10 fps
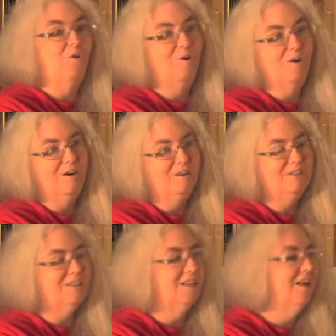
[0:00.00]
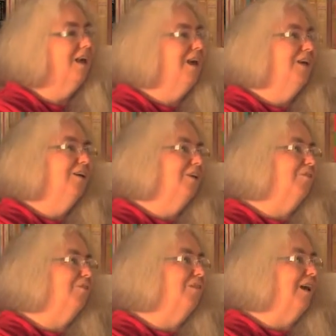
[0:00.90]
A course and, you
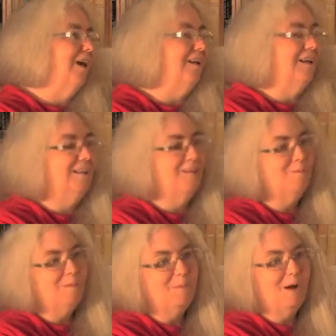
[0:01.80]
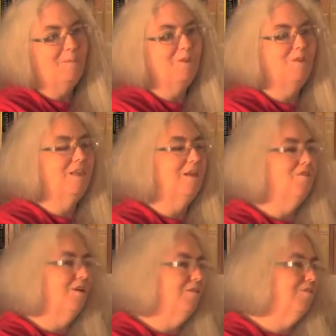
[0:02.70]
know, or that I needed to be published. They
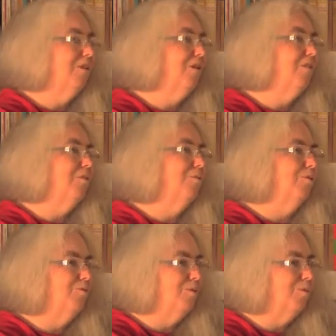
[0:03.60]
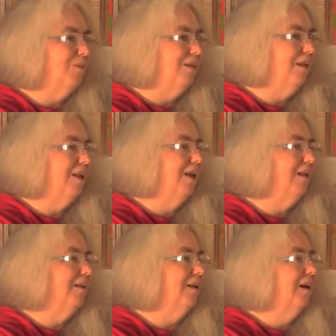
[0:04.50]
just, you know, they were thrilled with it
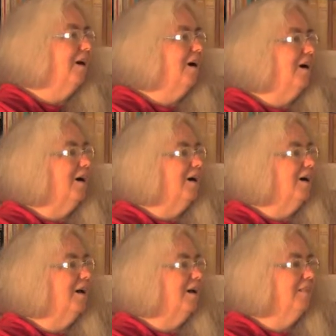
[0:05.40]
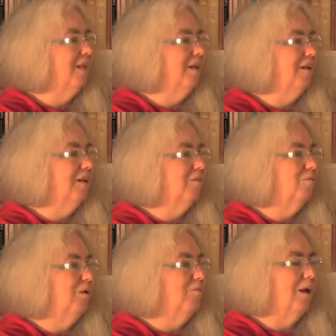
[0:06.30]
and then
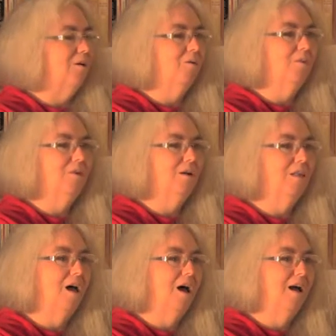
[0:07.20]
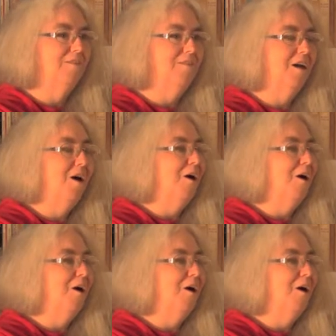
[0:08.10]
we went on with our lives. Mm.